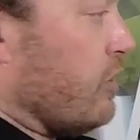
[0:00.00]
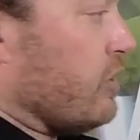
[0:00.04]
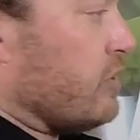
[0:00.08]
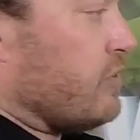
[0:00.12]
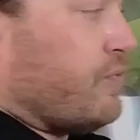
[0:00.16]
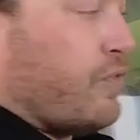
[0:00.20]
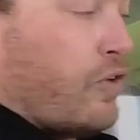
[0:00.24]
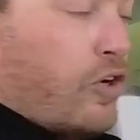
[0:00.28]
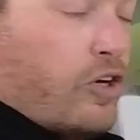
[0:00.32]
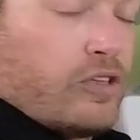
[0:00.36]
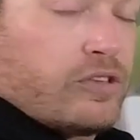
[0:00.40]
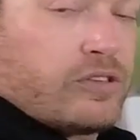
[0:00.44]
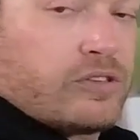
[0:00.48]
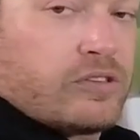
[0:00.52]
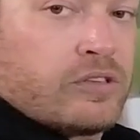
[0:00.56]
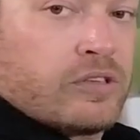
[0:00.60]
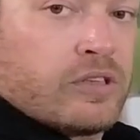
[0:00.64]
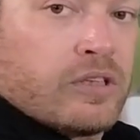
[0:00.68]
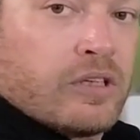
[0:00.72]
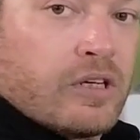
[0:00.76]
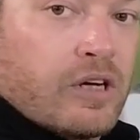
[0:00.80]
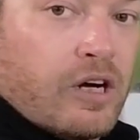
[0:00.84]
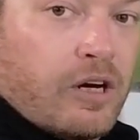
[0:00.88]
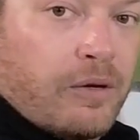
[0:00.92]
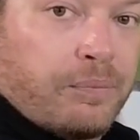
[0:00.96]
notice first
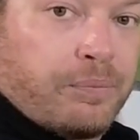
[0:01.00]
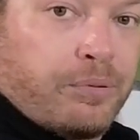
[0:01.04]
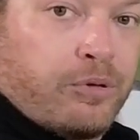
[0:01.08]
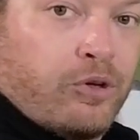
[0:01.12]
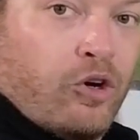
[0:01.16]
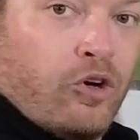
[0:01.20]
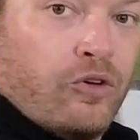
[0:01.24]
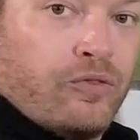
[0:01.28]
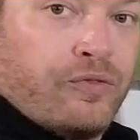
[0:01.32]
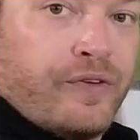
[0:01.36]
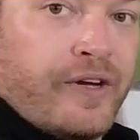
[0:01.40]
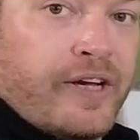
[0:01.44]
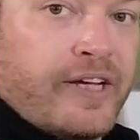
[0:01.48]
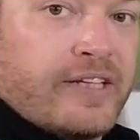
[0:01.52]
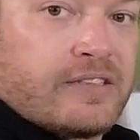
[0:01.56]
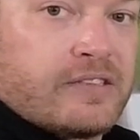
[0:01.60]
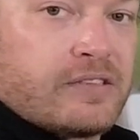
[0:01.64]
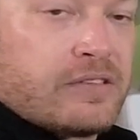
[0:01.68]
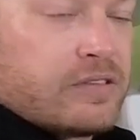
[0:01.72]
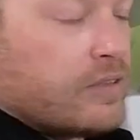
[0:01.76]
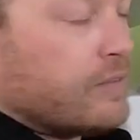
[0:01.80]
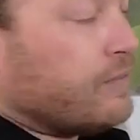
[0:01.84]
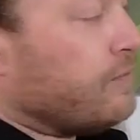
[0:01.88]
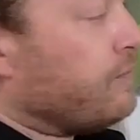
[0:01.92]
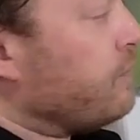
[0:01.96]
our
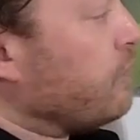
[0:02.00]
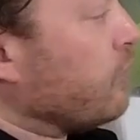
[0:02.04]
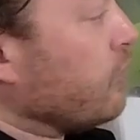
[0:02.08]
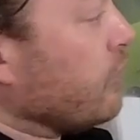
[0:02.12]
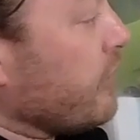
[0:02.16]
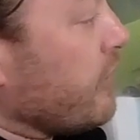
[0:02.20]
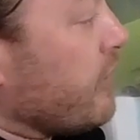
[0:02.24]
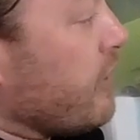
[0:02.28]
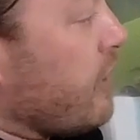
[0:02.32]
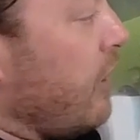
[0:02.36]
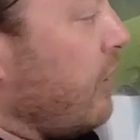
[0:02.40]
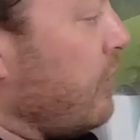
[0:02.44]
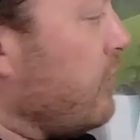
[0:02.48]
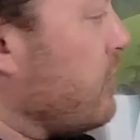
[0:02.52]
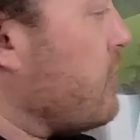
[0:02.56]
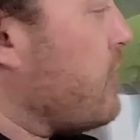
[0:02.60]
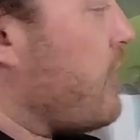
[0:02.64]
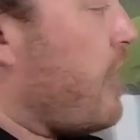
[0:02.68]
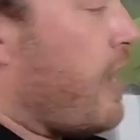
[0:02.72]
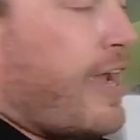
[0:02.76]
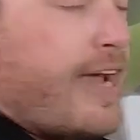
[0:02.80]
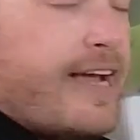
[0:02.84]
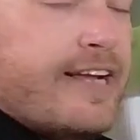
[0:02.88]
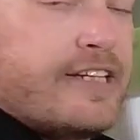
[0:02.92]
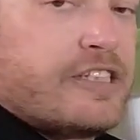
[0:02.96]
ProFace fully
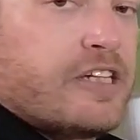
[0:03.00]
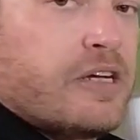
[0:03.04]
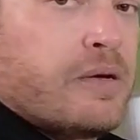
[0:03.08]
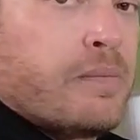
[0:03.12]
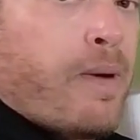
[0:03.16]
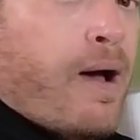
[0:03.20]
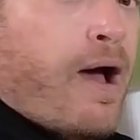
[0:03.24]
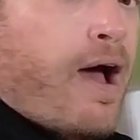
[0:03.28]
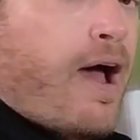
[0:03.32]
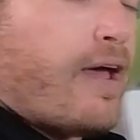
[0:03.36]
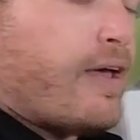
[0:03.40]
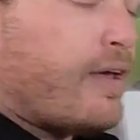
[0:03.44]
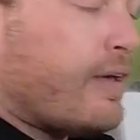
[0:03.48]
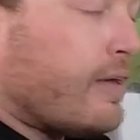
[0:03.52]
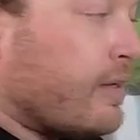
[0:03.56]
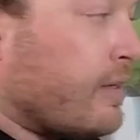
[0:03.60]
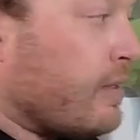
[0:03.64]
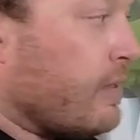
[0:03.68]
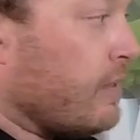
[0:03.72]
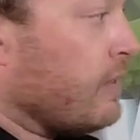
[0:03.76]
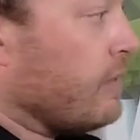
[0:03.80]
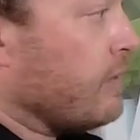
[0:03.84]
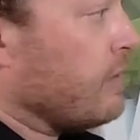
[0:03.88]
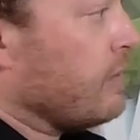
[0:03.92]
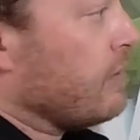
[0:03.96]
colored HMI.
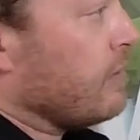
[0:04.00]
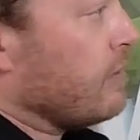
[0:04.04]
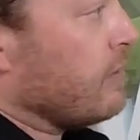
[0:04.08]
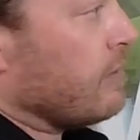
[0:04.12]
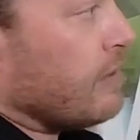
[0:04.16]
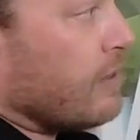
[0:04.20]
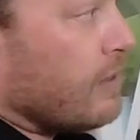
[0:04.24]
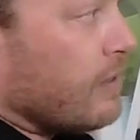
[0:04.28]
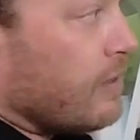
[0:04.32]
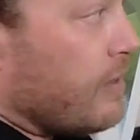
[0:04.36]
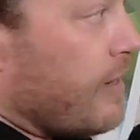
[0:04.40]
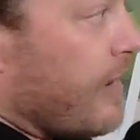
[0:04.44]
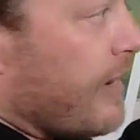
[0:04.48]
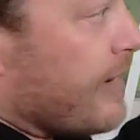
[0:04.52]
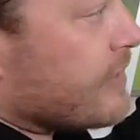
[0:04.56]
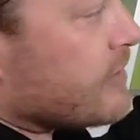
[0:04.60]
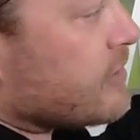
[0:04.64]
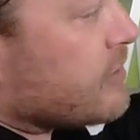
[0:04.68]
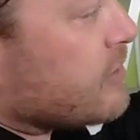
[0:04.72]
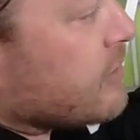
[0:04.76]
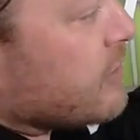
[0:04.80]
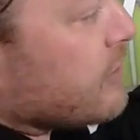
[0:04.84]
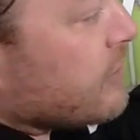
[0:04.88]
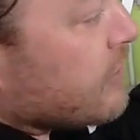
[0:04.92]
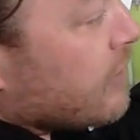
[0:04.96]

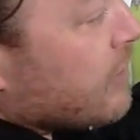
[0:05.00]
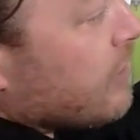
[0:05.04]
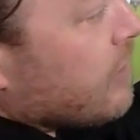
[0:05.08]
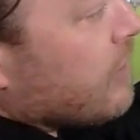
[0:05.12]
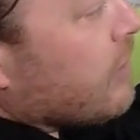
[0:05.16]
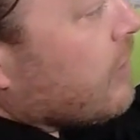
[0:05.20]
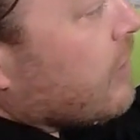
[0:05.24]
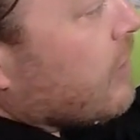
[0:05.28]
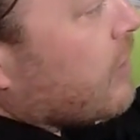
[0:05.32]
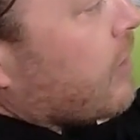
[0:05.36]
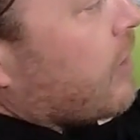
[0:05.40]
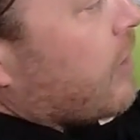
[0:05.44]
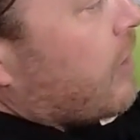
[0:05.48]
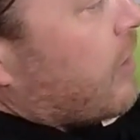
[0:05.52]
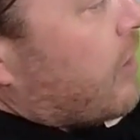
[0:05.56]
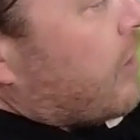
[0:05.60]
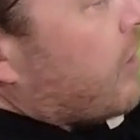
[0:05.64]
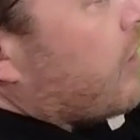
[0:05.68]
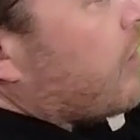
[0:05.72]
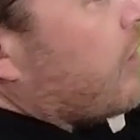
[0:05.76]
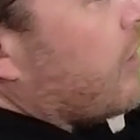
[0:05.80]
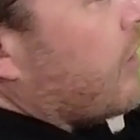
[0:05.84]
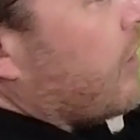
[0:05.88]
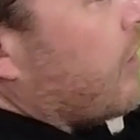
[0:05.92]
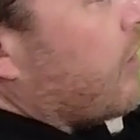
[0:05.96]
Next,
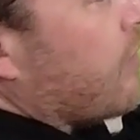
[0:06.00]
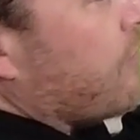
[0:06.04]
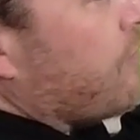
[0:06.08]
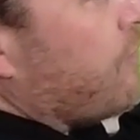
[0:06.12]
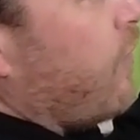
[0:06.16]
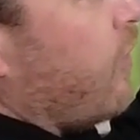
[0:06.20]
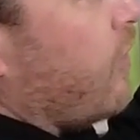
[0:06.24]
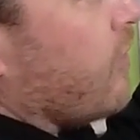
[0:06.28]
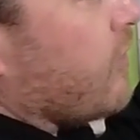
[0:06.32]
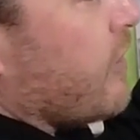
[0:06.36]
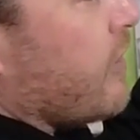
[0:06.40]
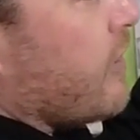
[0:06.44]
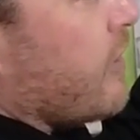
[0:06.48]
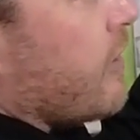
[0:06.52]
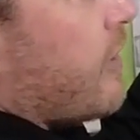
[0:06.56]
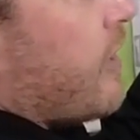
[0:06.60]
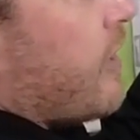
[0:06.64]
our fault